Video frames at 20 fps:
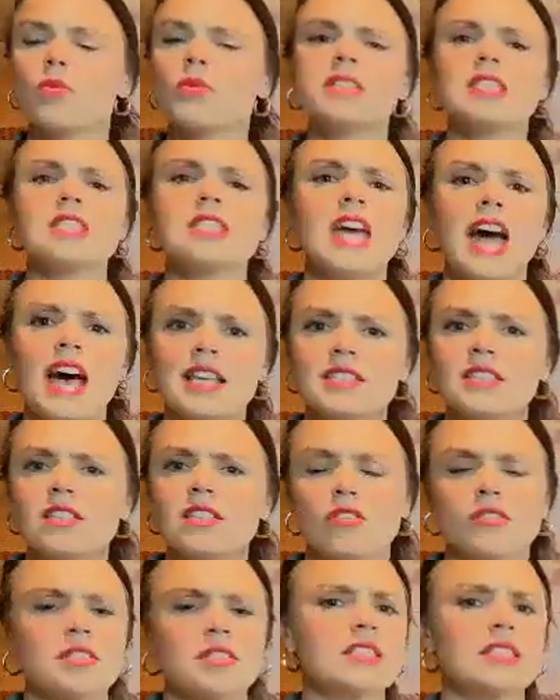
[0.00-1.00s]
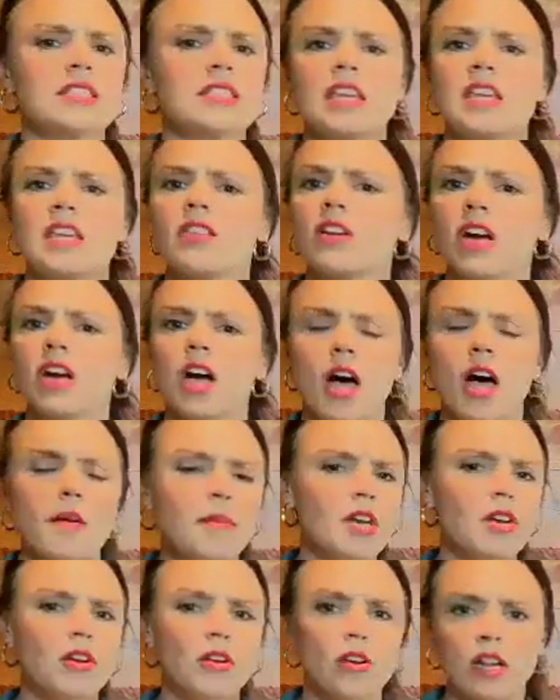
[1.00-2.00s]
was to ask nurses to either
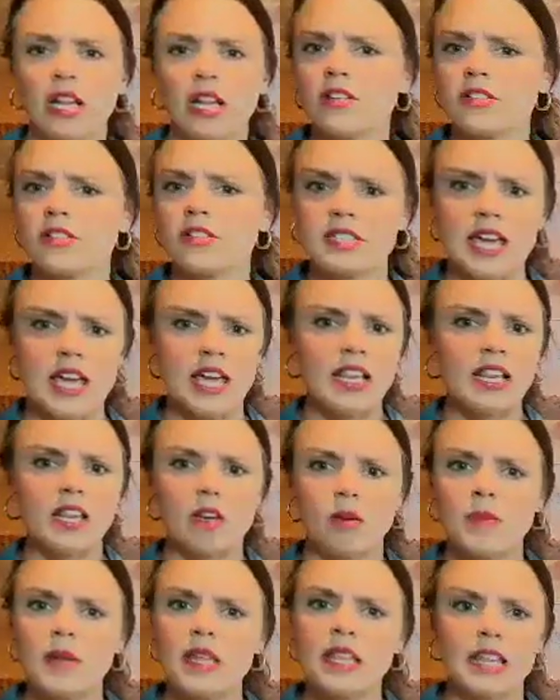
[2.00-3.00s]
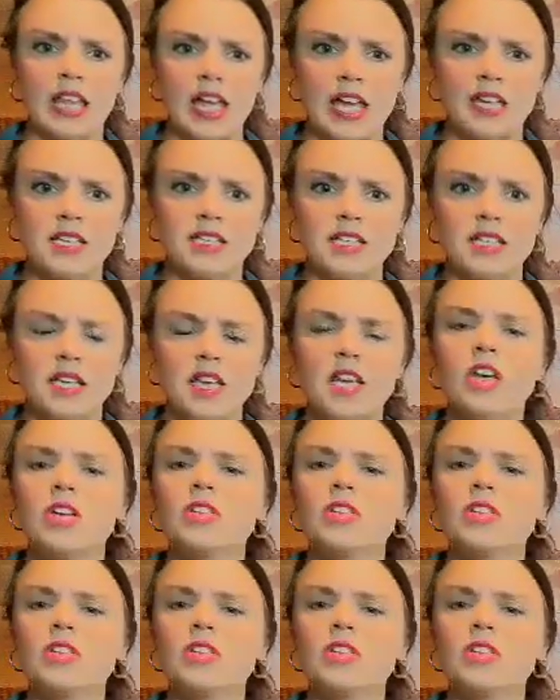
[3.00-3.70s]
come in early or stay a little bit late